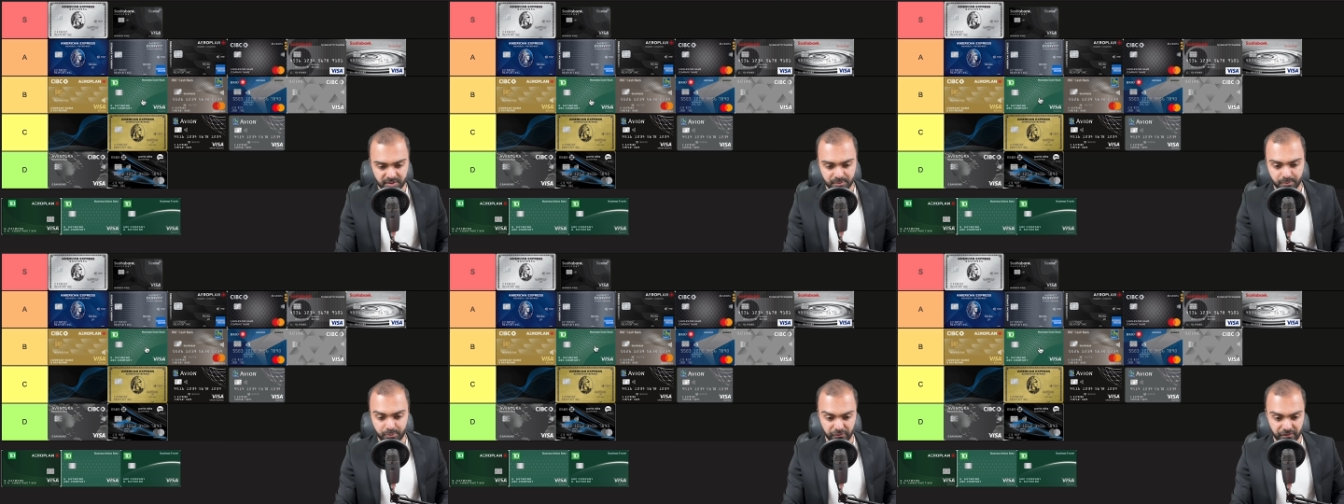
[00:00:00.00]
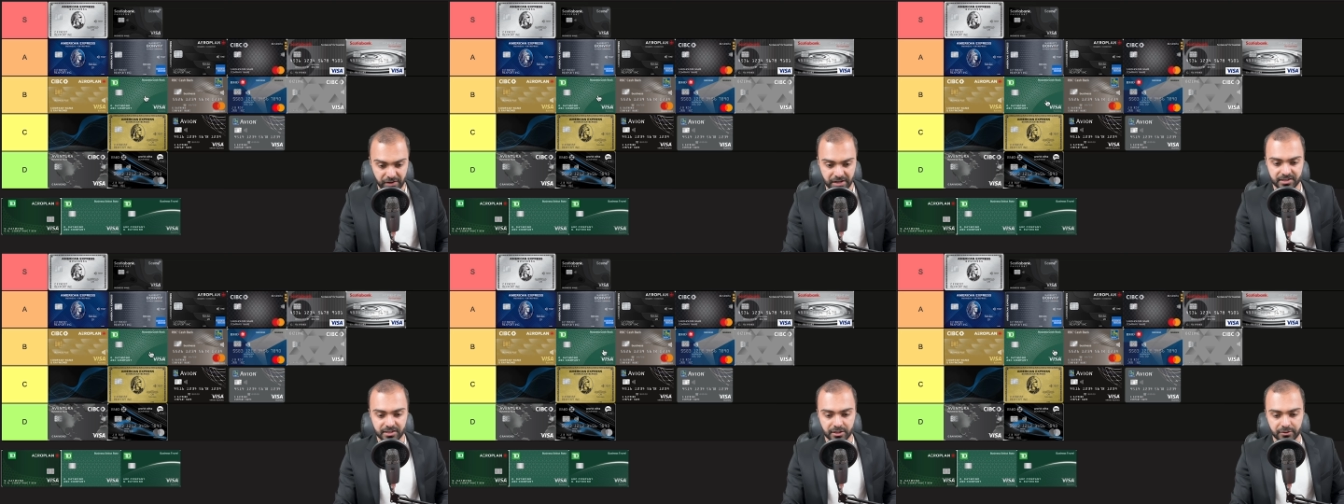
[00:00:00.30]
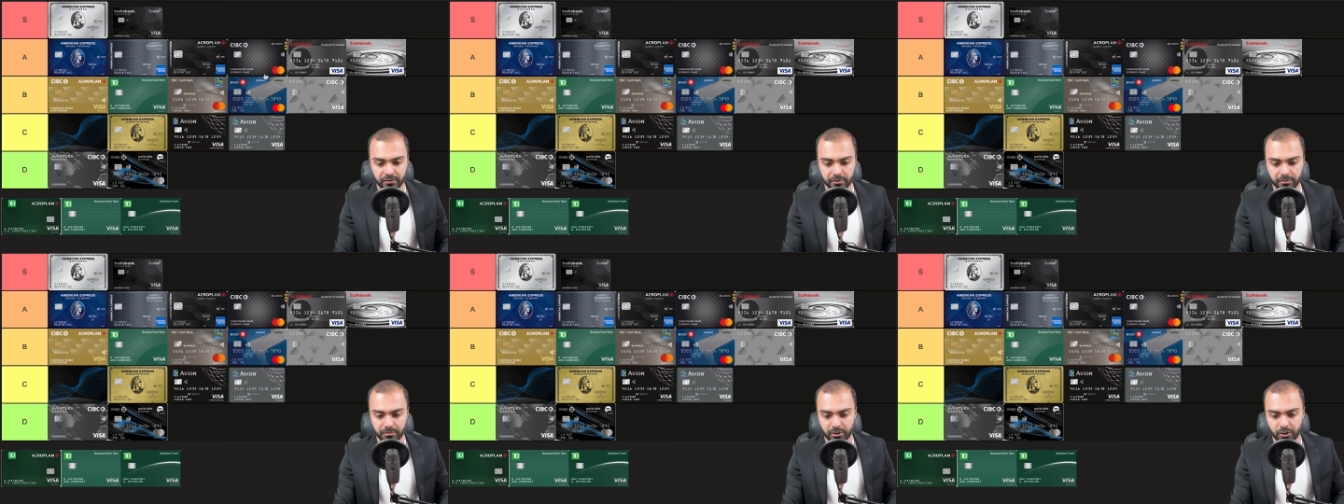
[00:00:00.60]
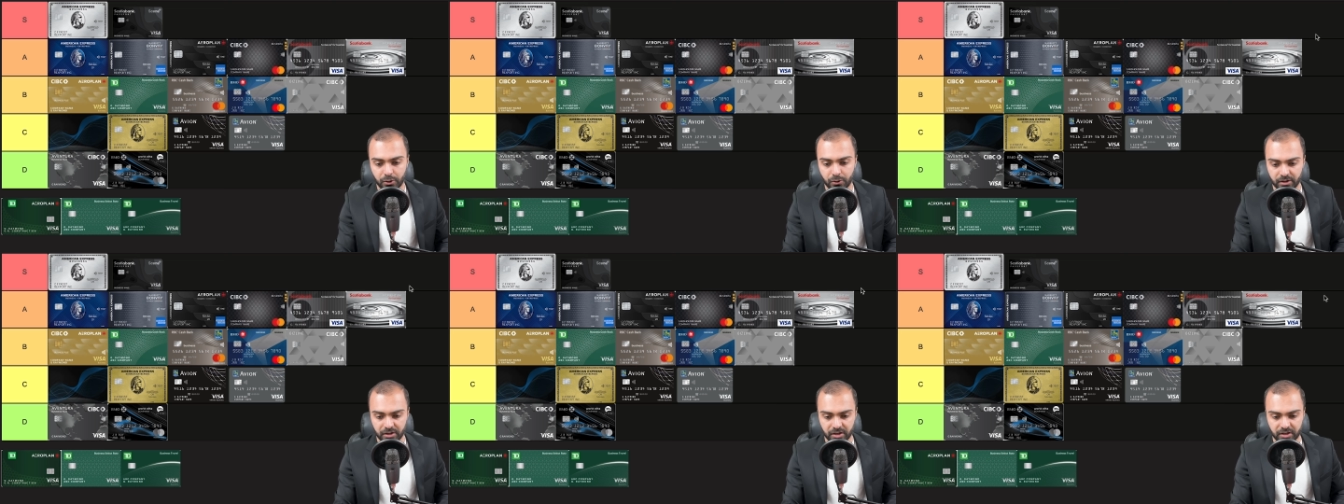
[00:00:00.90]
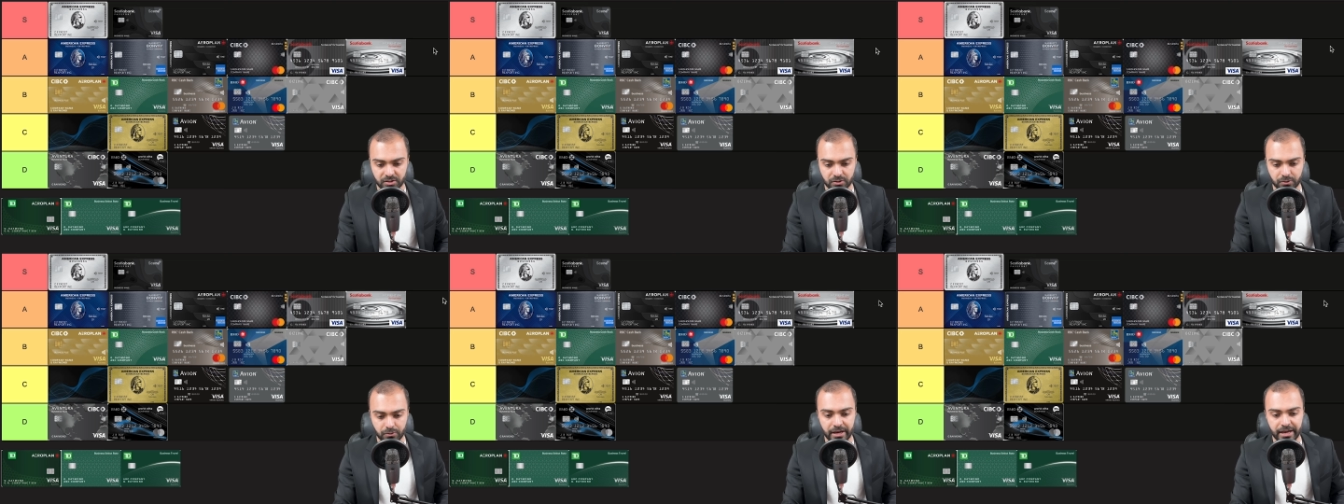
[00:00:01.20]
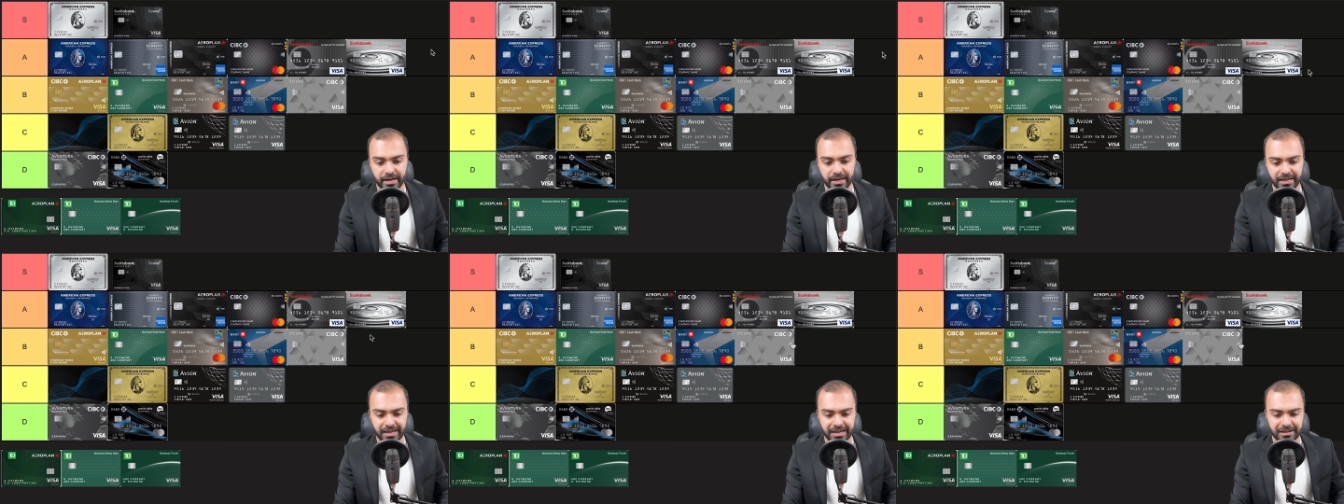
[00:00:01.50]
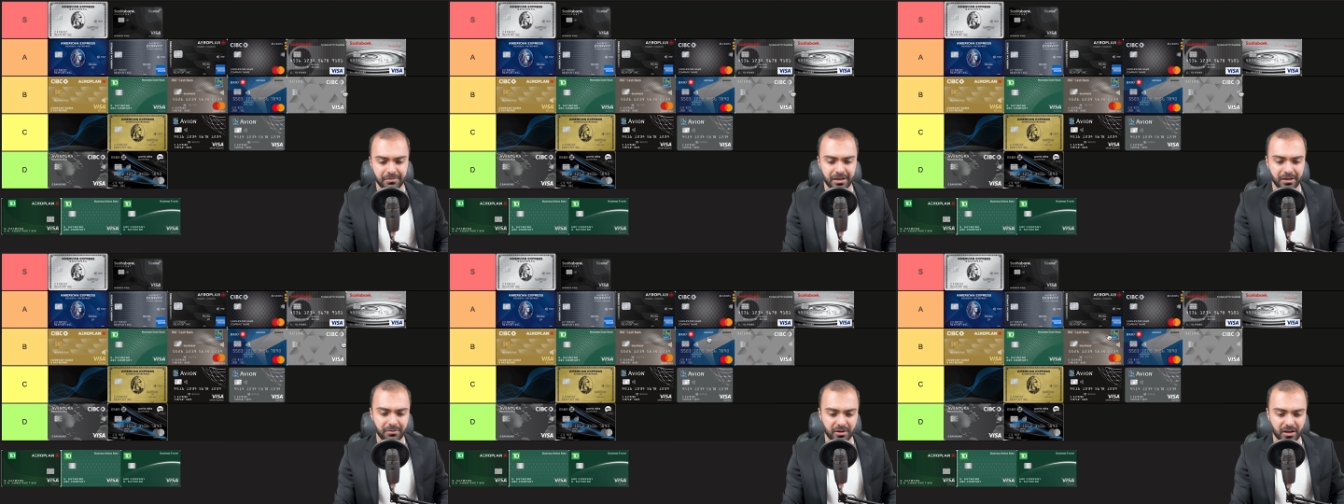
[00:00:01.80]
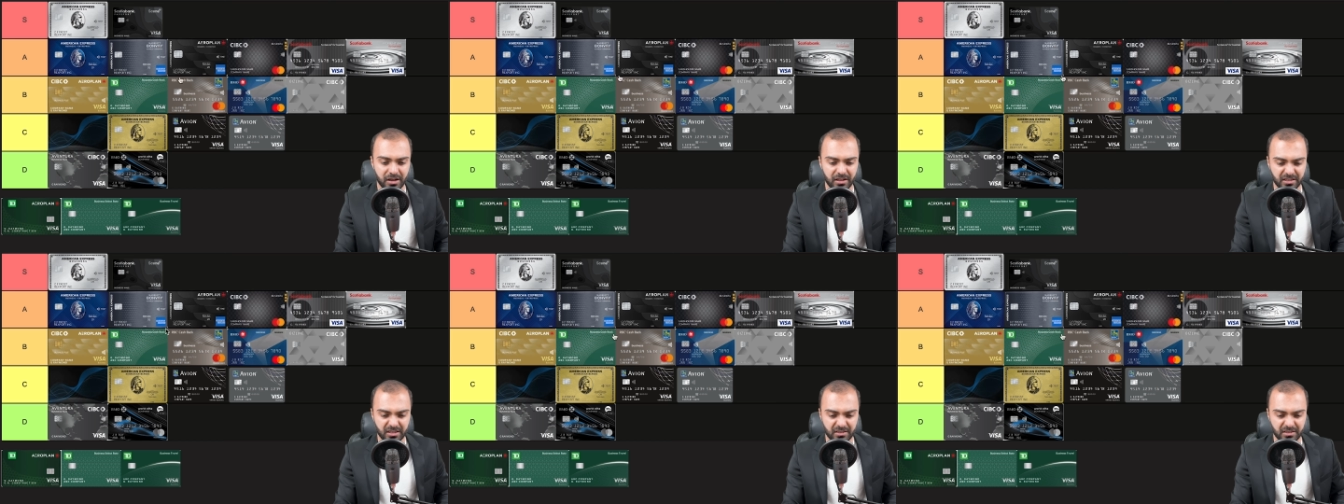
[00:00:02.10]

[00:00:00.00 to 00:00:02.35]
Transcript: prevents it from going into A, and maybe I'll